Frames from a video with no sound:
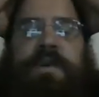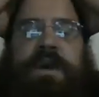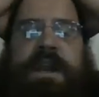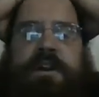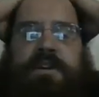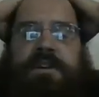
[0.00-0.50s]

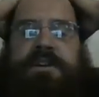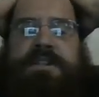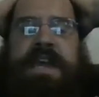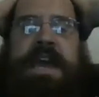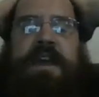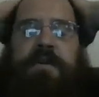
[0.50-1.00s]
where
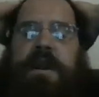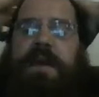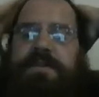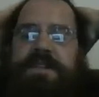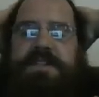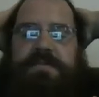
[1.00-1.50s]
10
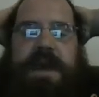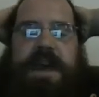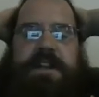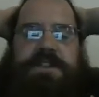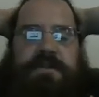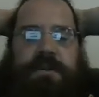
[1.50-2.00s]
reps is
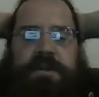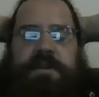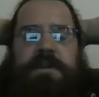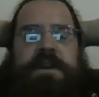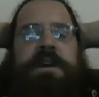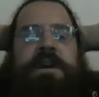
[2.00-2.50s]
manageable.